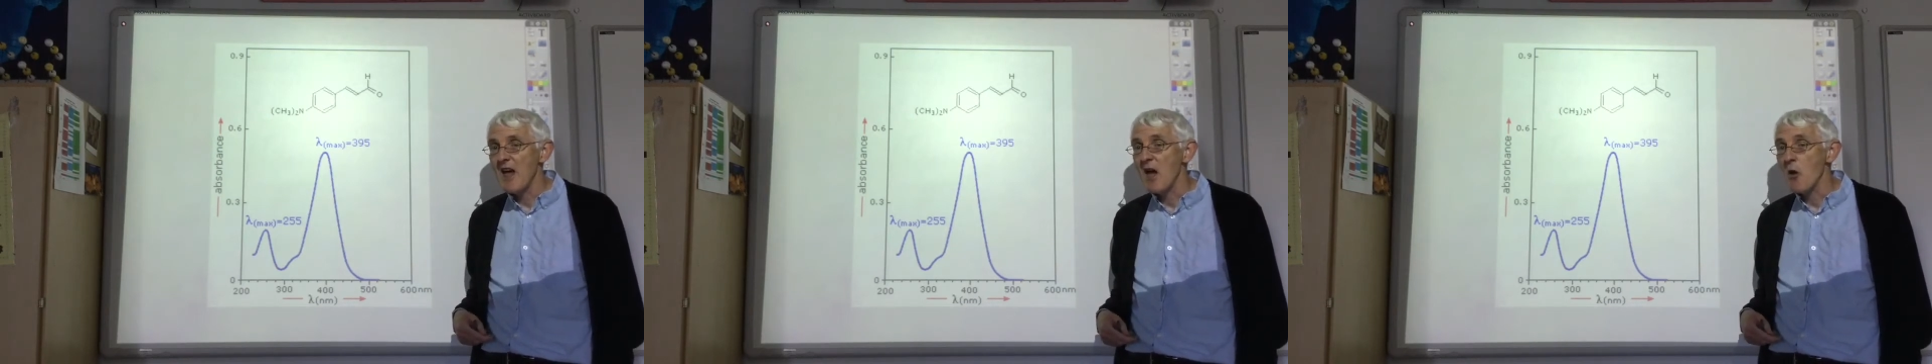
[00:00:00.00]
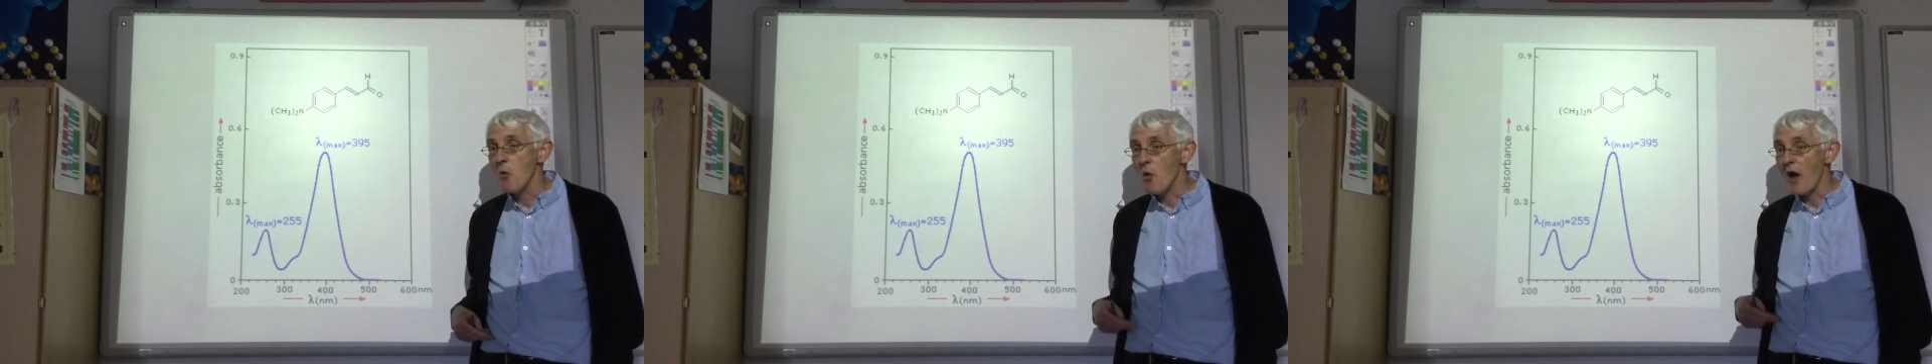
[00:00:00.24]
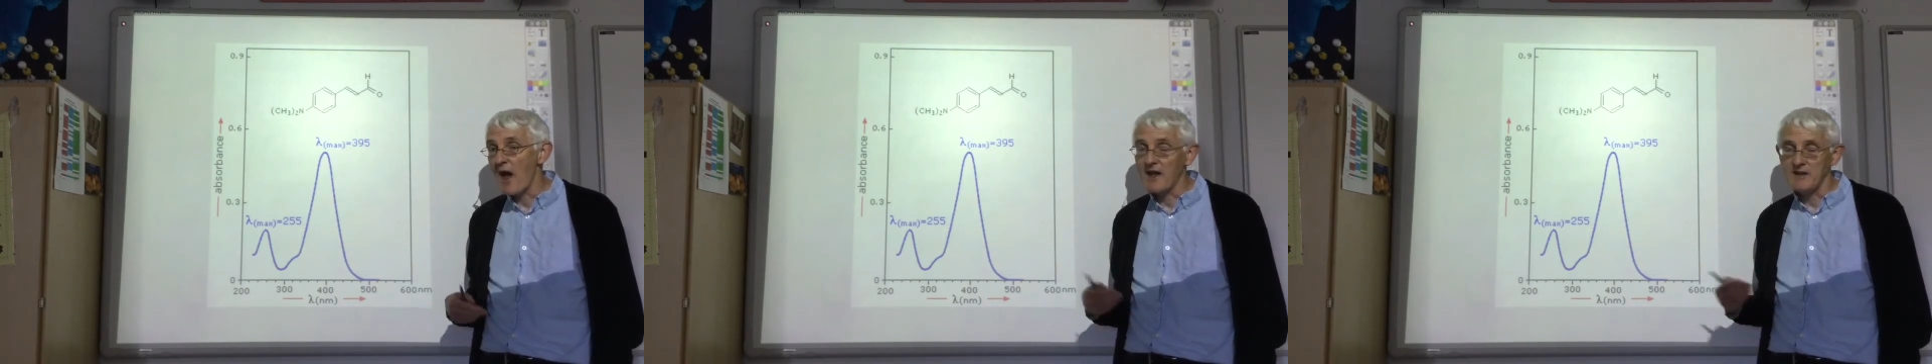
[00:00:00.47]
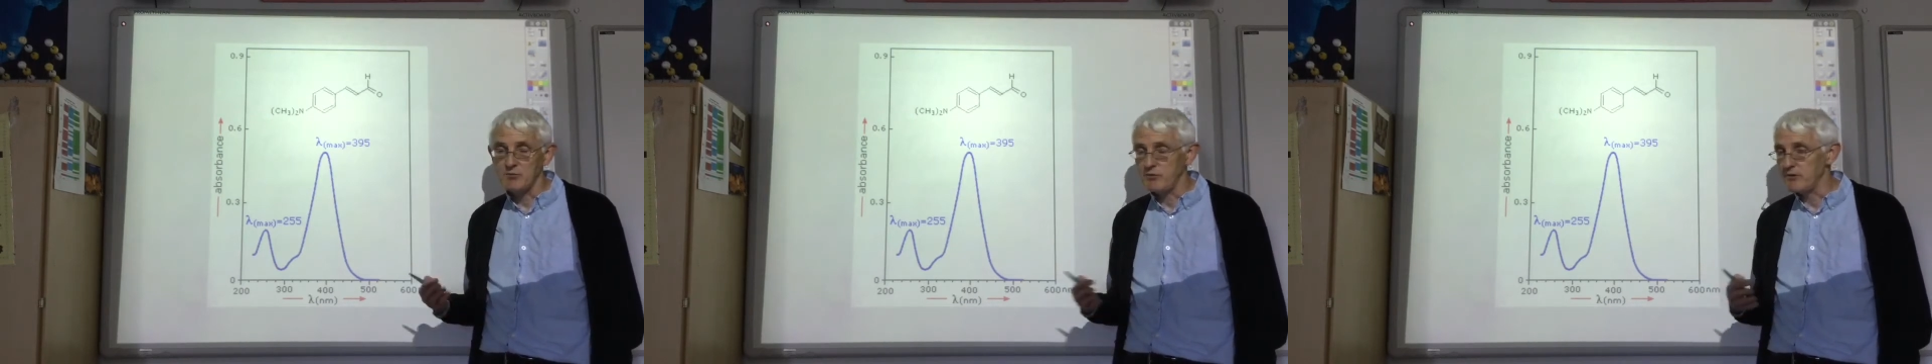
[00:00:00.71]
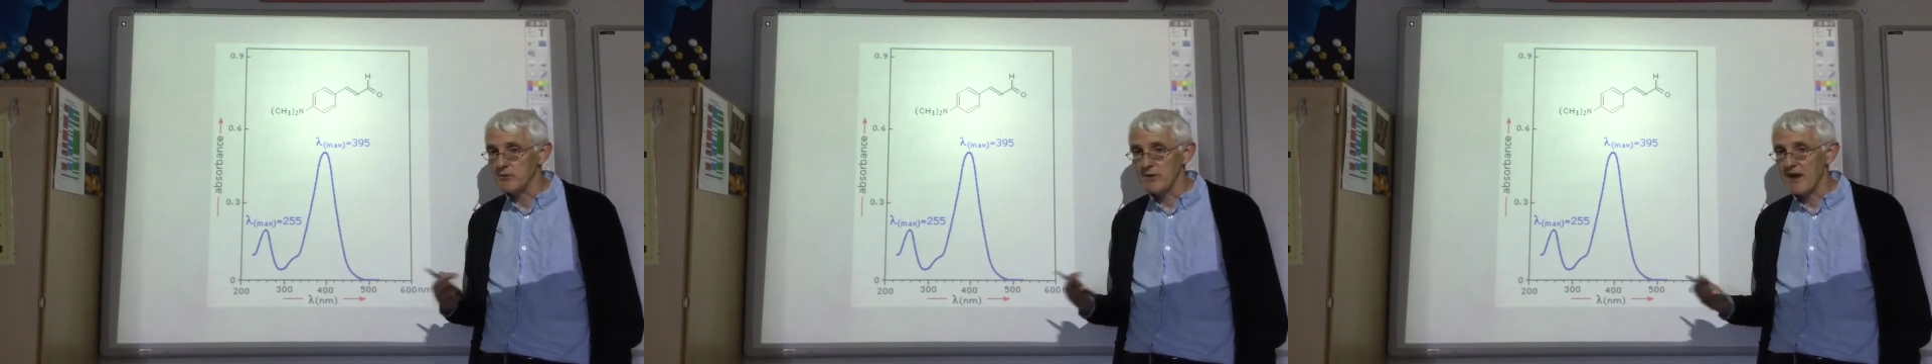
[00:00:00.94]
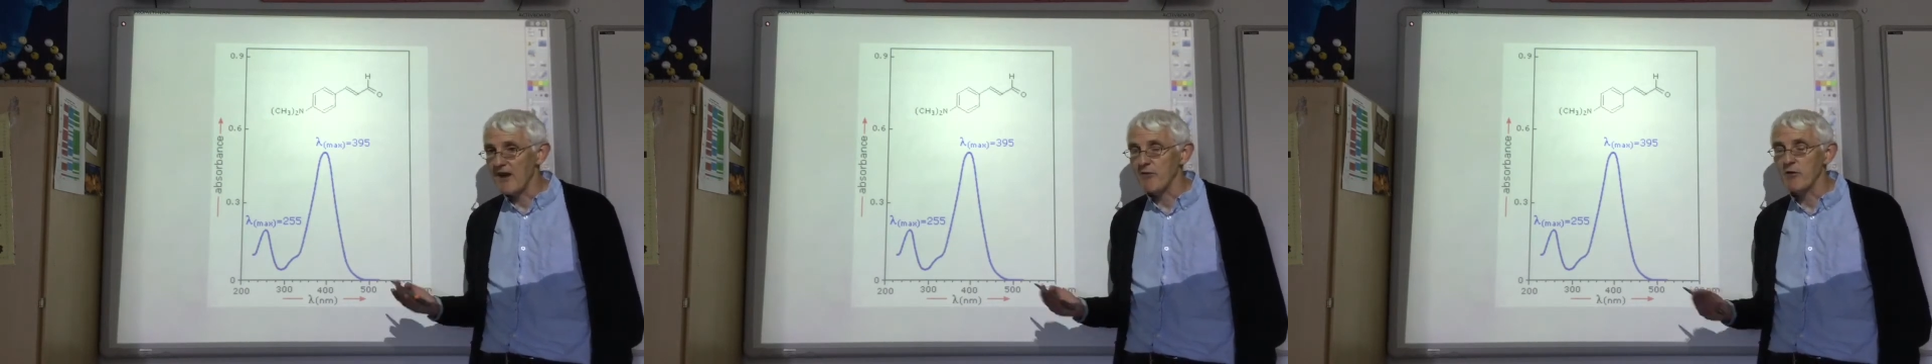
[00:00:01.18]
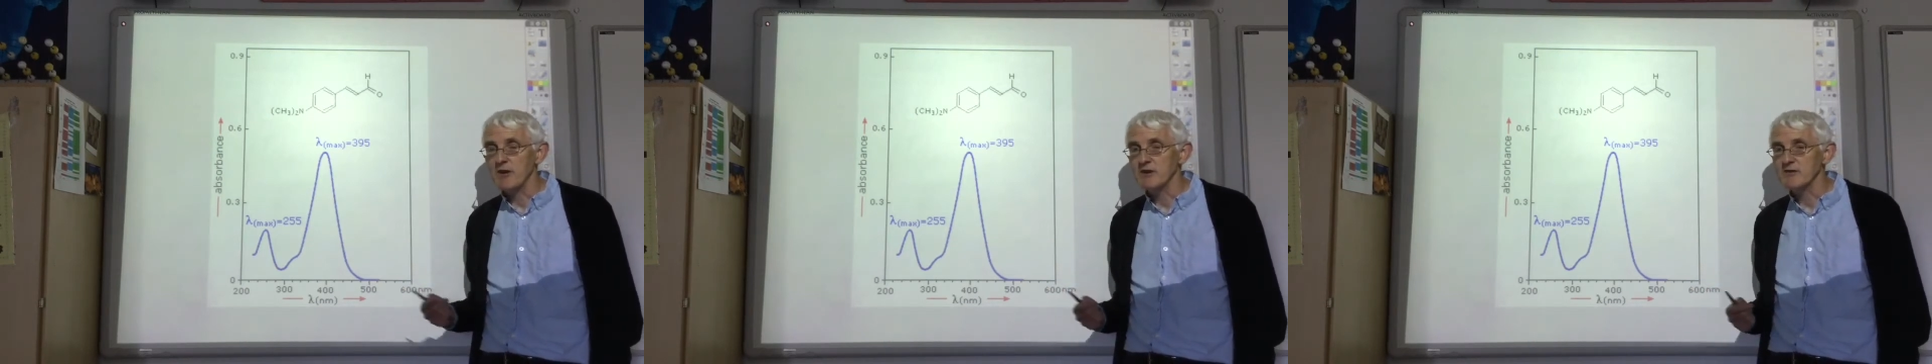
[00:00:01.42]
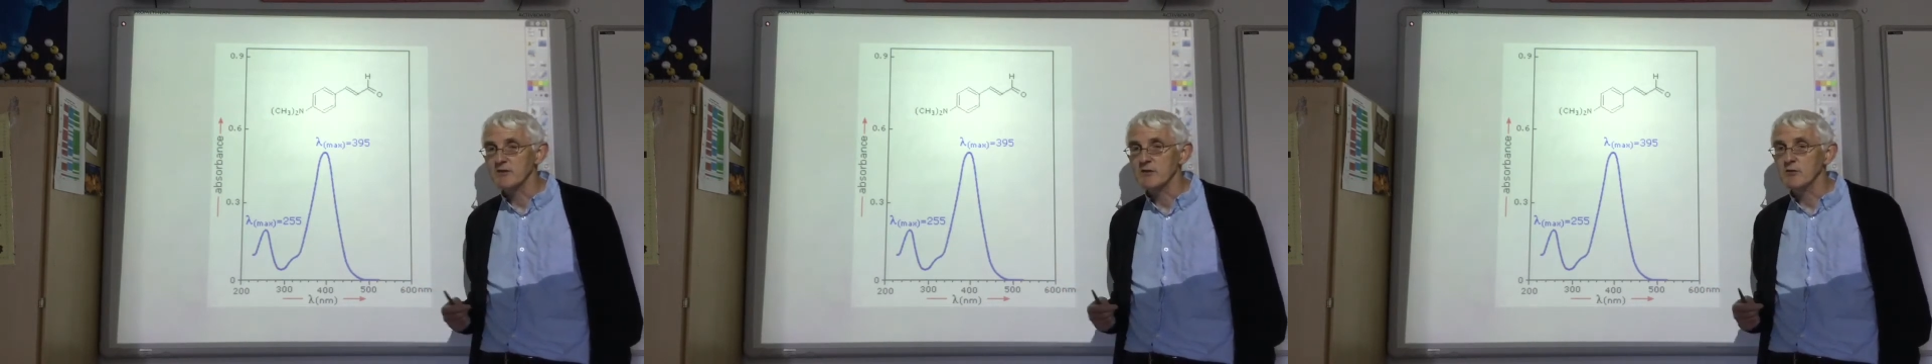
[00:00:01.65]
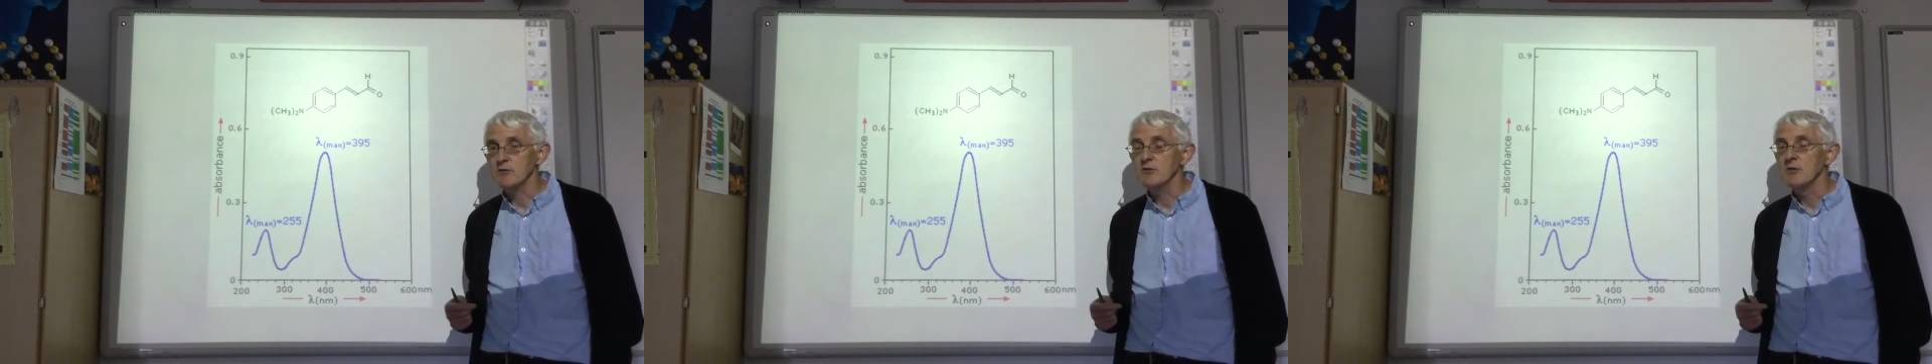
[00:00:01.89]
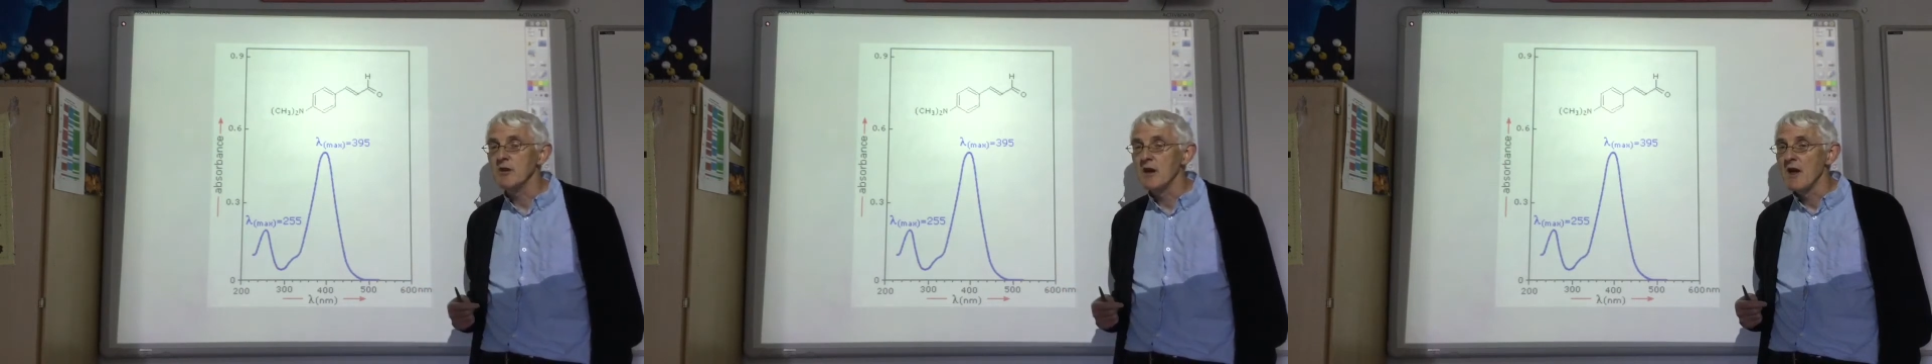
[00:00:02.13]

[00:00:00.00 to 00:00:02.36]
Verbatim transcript: it, and we don't have one at school,